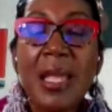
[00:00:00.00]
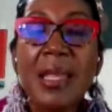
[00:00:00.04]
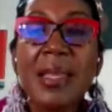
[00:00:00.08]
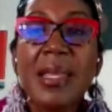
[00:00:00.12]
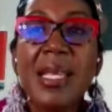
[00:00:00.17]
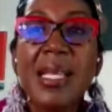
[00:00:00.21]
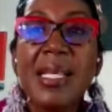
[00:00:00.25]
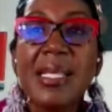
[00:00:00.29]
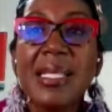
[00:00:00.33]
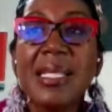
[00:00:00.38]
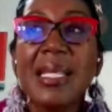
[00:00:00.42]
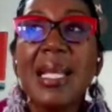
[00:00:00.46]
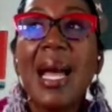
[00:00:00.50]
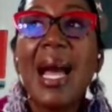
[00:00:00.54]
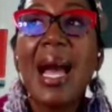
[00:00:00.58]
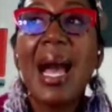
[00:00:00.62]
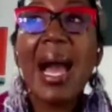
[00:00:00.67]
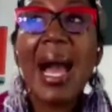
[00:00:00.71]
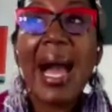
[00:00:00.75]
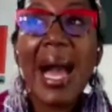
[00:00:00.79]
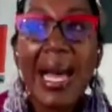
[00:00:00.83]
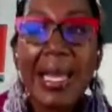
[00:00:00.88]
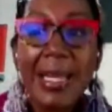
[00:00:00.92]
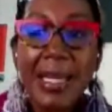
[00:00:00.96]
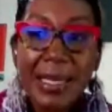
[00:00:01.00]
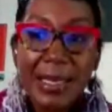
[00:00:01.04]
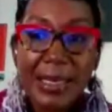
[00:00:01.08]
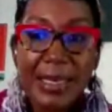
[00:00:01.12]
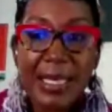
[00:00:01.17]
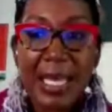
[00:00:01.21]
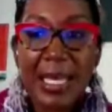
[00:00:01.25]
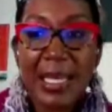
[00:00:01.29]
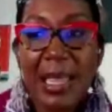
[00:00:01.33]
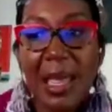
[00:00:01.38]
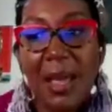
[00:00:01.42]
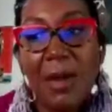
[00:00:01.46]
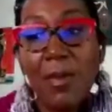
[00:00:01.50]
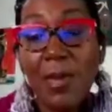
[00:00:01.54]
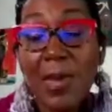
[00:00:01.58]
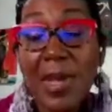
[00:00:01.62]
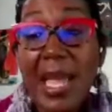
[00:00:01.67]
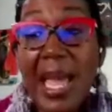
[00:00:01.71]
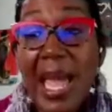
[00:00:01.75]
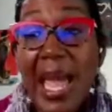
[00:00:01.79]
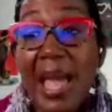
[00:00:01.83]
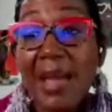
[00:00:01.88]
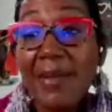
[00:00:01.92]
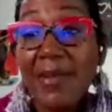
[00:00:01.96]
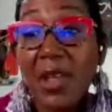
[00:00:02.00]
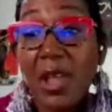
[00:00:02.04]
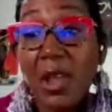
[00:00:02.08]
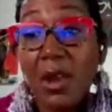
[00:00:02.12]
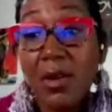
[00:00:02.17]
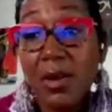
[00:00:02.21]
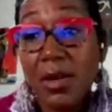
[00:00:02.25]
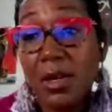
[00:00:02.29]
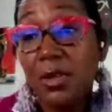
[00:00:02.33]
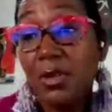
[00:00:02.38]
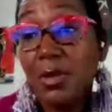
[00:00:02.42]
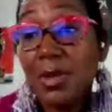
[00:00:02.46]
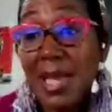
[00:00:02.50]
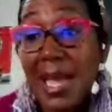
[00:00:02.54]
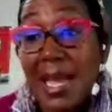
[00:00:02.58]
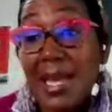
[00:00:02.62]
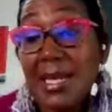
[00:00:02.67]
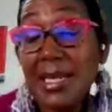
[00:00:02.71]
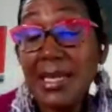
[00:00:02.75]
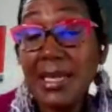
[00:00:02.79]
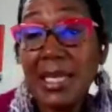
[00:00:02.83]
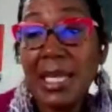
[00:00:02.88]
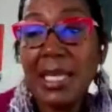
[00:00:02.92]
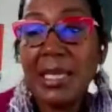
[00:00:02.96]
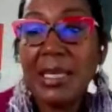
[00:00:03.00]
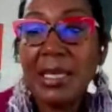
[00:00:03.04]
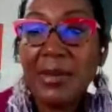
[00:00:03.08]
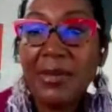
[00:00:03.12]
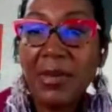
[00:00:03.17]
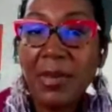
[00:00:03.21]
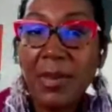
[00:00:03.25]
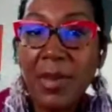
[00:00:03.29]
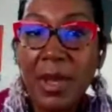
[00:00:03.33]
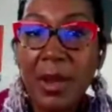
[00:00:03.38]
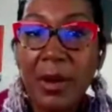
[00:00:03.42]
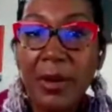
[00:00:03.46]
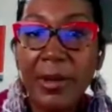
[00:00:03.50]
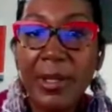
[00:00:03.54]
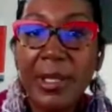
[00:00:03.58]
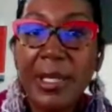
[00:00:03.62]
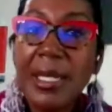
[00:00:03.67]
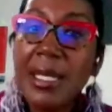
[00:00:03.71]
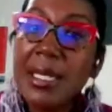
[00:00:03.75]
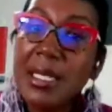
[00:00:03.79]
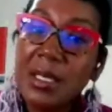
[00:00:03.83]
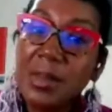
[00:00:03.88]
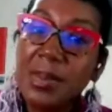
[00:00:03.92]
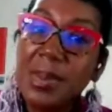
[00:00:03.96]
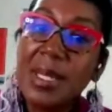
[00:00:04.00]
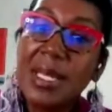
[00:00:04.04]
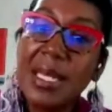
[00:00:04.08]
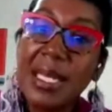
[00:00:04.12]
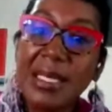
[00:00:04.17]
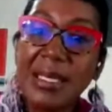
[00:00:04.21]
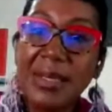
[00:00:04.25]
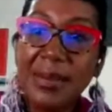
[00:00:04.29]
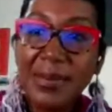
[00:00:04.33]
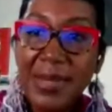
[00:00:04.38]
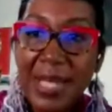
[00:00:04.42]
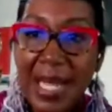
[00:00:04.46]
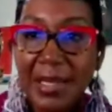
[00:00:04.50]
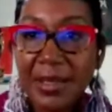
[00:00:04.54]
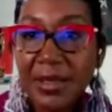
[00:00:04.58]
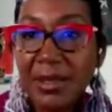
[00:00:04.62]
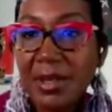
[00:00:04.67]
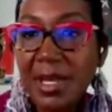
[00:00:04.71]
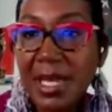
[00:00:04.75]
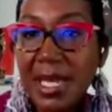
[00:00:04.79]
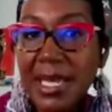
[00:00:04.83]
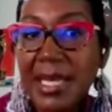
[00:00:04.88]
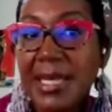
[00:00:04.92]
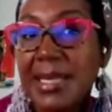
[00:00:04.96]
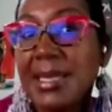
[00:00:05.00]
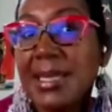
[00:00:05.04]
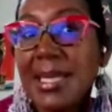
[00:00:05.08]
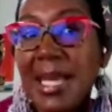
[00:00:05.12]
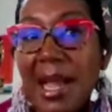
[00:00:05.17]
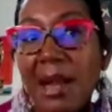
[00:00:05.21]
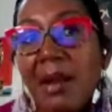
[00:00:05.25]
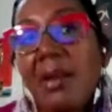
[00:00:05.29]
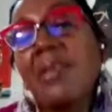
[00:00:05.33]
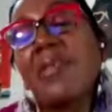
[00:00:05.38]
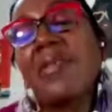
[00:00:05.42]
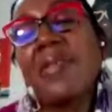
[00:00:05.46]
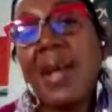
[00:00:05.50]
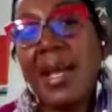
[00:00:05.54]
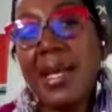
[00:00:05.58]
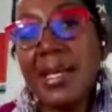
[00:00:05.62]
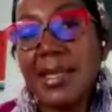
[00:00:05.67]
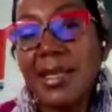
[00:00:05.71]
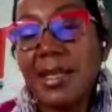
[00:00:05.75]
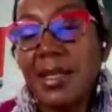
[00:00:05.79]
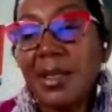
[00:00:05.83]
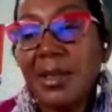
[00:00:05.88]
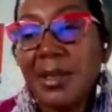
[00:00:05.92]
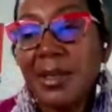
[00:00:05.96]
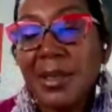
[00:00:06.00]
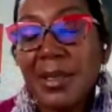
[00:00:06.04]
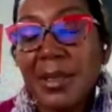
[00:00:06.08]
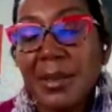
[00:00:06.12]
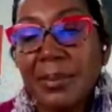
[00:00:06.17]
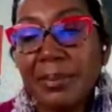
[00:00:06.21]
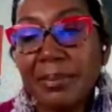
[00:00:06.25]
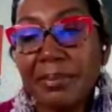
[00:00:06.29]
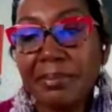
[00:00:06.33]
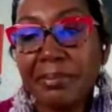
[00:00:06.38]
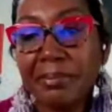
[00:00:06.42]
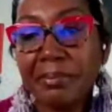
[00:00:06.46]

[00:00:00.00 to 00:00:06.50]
This holiday that we have here in the United States of America is because of Dr. King's sacrifices.